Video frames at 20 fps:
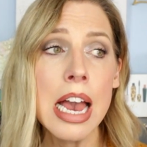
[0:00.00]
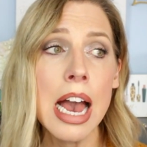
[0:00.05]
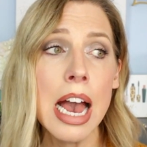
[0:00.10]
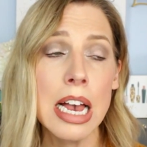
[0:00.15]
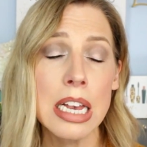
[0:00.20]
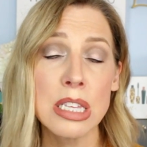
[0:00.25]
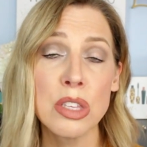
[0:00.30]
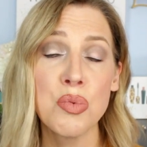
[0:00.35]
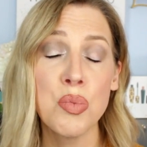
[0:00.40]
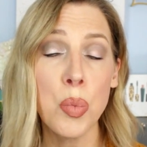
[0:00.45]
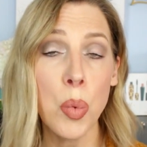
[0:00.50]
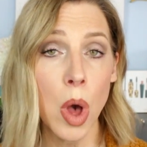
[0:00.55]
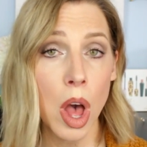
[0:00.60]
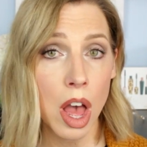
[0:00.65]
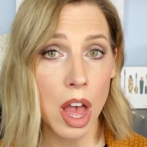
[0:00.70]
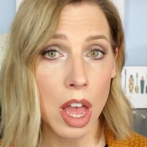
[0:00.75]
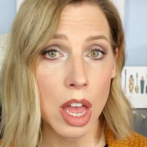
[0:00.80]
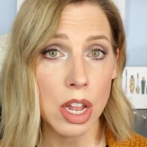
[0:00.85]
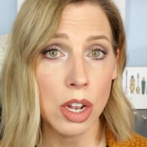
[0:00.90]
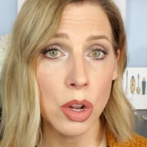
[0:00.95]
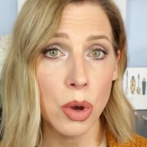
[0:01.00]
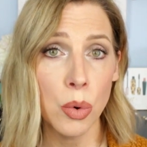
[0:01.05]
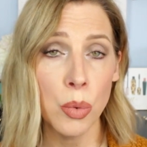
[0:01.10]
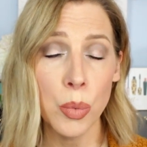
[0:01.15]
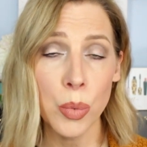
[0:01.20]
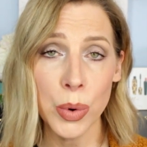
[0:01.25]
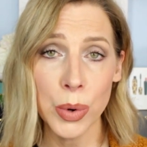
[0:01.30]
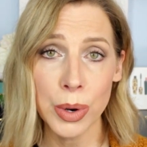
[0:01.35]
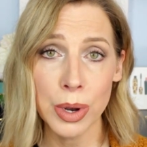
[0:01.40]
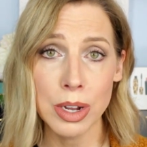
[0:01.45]
has won
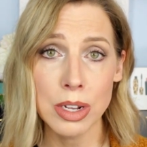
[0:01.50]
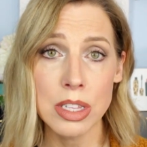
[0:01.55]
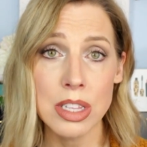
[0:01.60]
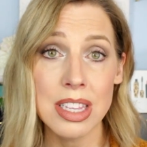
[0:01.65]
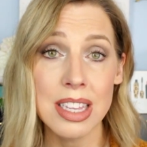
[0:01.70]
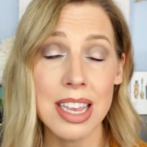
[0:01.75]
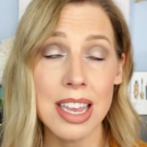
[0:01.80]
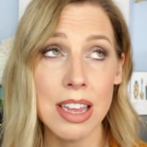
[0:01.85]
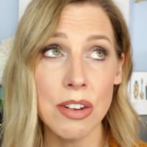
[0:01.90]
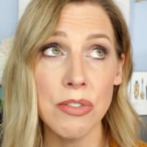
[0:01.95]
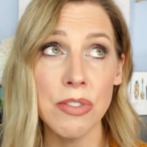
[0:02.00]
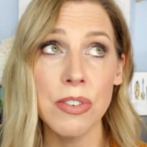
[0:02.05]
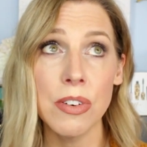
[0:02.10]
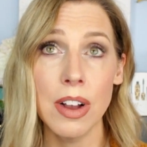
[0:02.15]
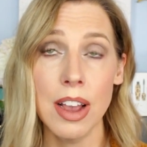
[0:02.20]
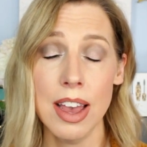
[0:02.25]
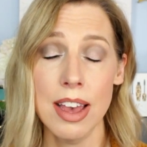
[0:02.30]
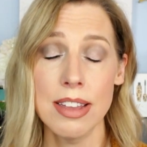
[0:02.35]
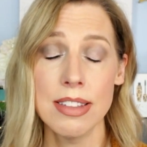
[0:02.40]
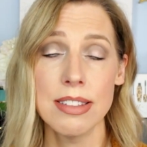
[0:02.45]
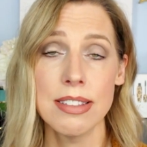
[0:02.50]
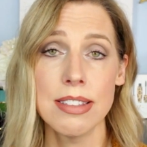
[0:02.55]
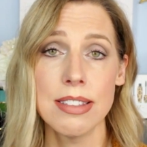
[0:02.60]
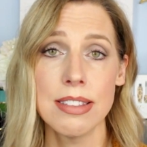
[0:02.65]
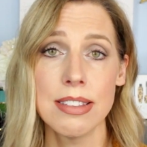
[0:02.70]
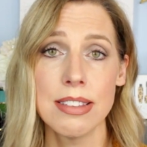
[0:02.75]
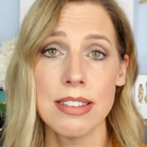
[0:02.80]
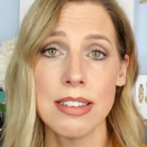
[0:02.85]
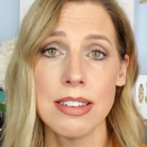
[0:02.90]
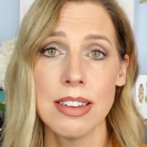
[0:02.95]
awards in
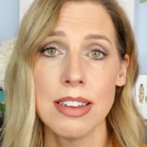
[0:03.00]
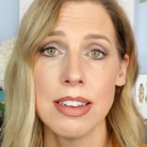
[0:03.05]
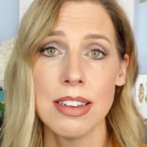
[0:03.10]
France.